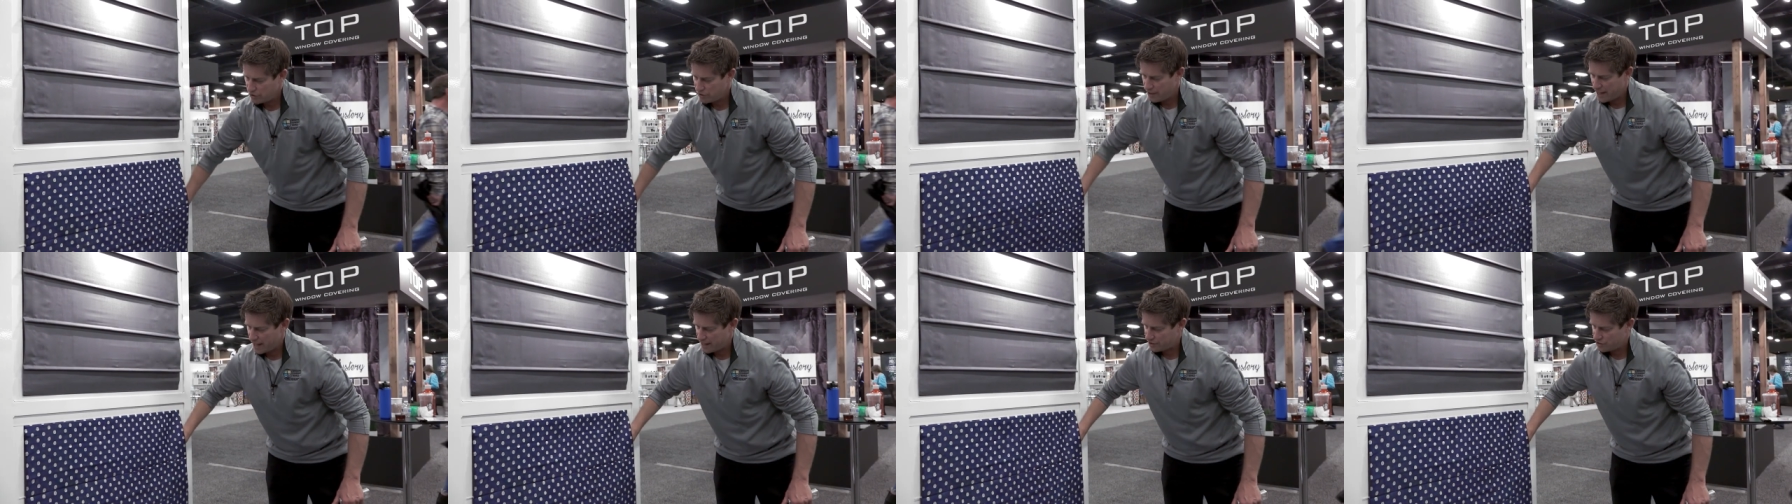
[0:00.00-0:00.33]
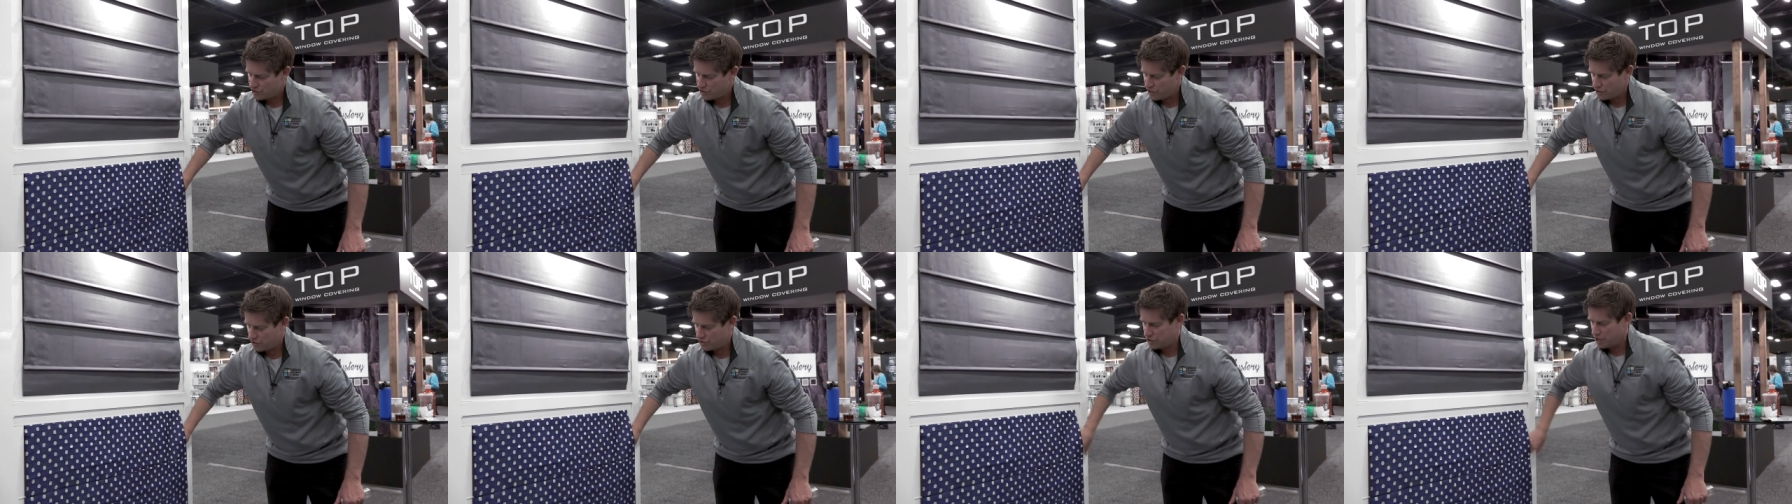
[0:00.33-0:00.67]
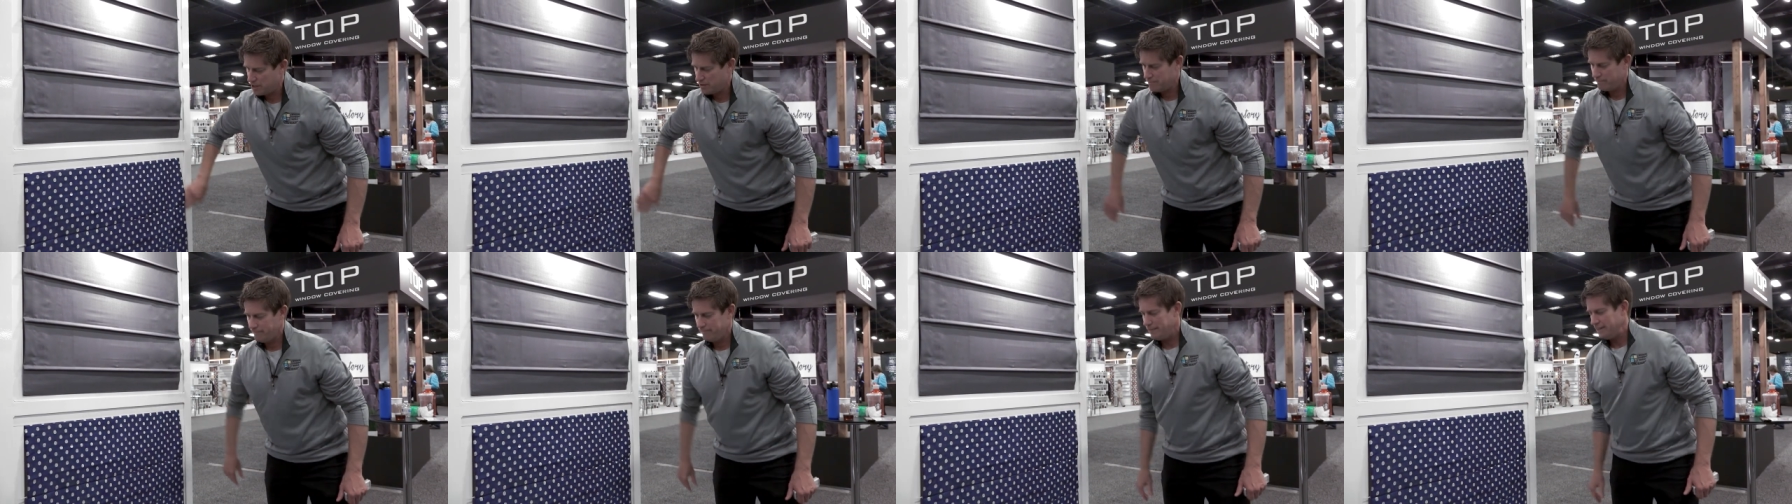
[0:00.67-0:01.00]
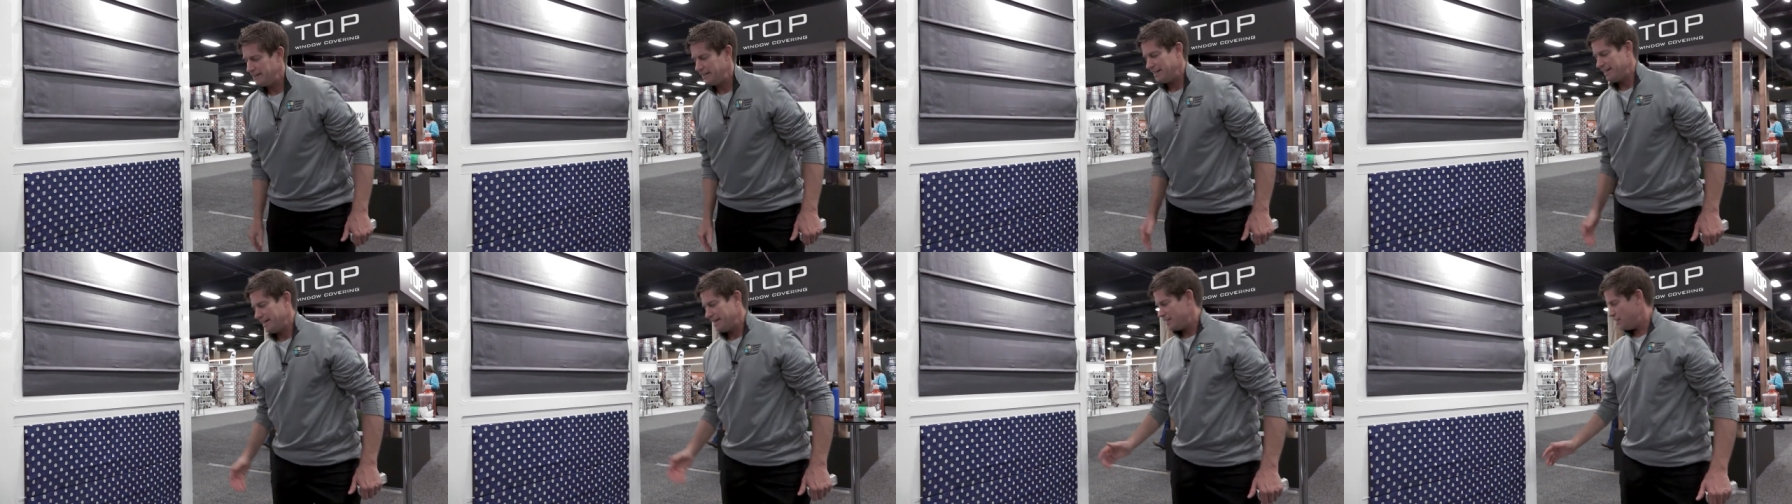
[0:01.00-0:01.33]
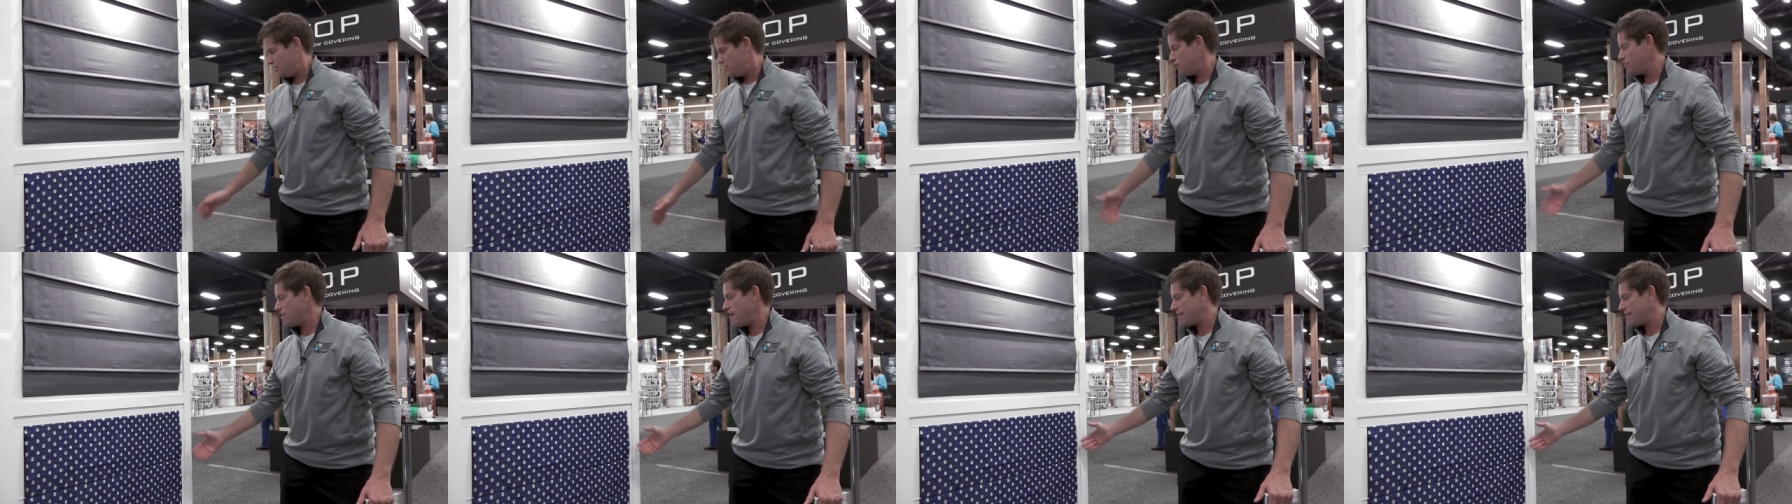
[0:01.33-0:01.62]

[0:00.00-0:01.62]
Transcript: to that system. You do